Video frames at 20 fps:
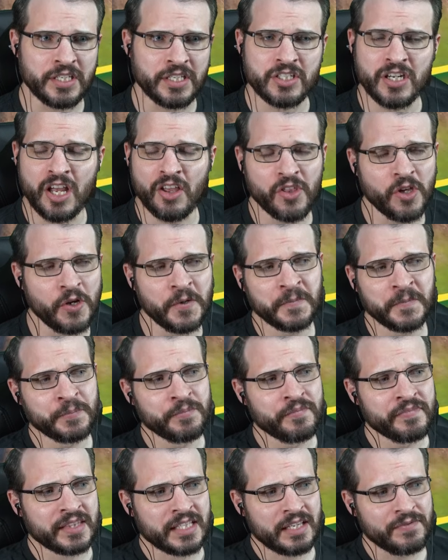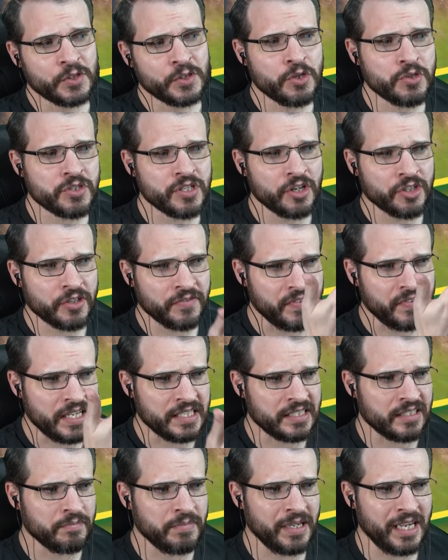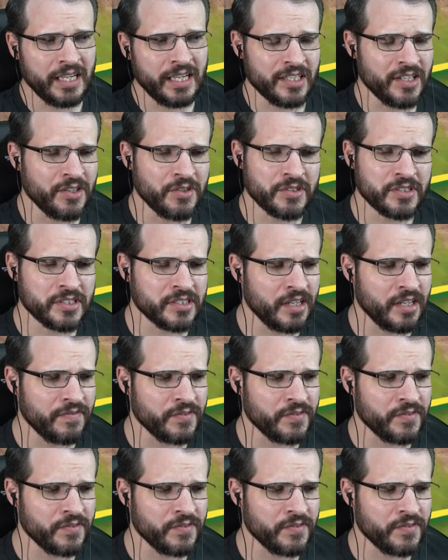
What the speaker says: Although, if you're using all your faith to buy other stuff,